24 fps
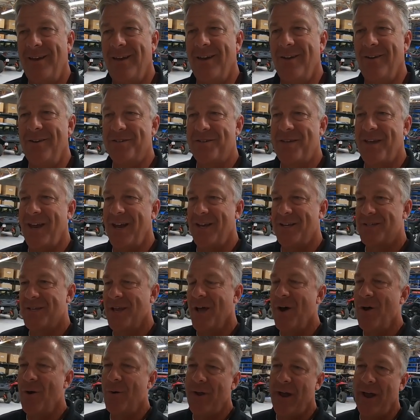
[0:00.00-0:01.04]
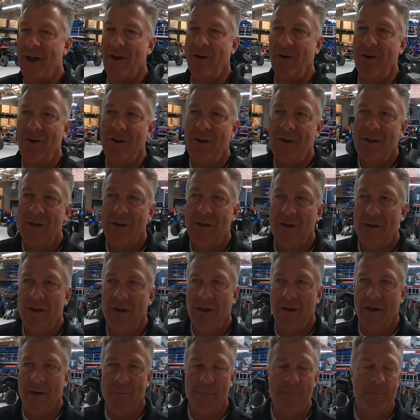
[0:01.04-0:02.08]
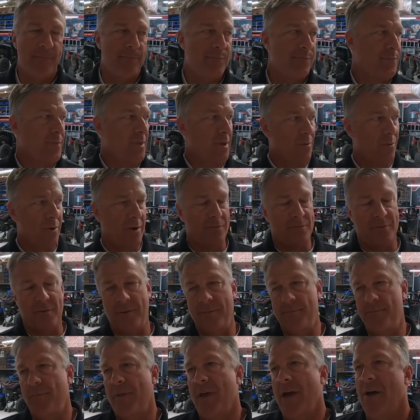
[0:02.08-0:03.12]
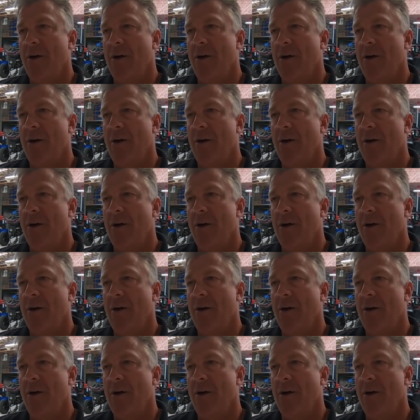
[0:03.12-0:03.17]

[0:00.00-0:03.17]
No, it's kind of slow. Now, um, wait for him.